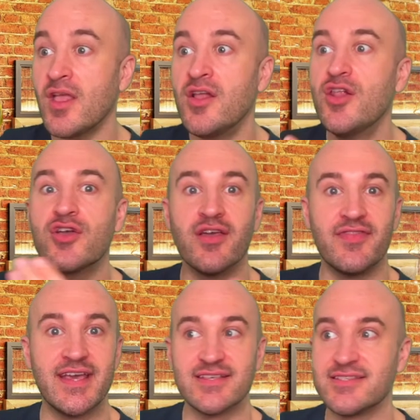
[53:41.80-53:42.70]
Look at
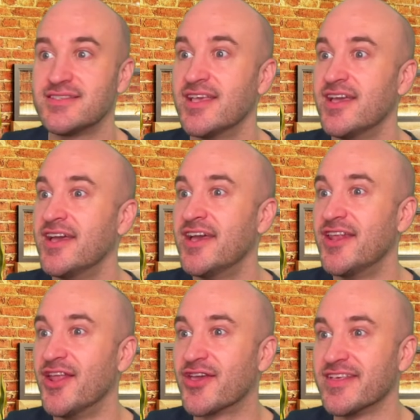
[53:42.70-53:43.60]
this.
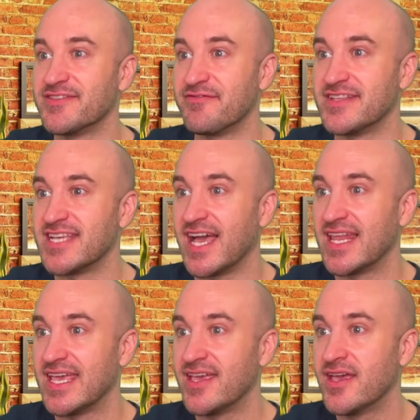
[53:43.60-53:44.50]
Look at this.
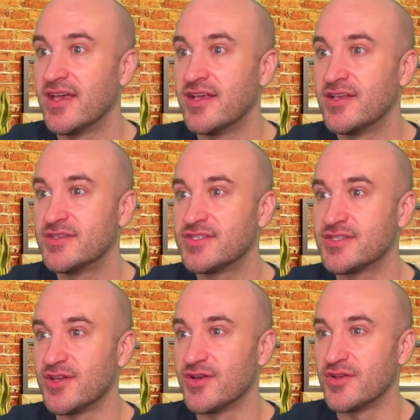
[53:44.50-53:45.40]
Vitaly
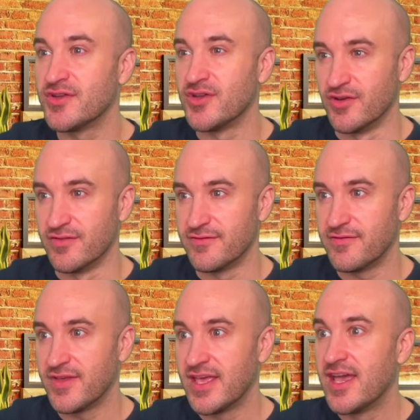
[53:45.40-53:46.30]

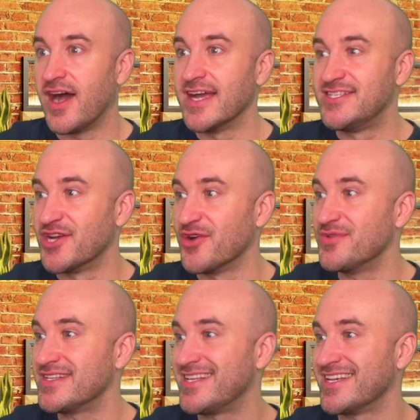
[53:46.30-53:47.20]
Slonov. I
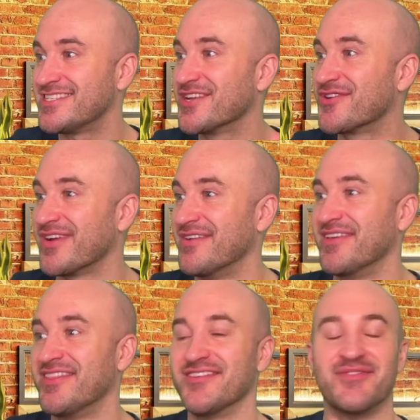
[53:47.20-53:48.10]
don't disagree
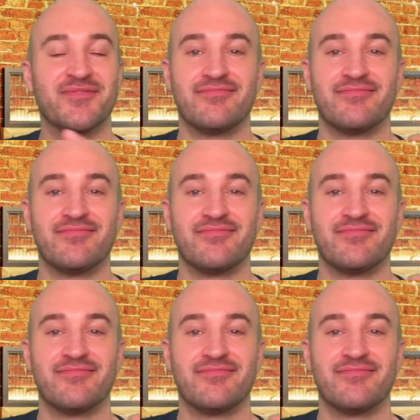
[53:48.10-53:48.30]
with you.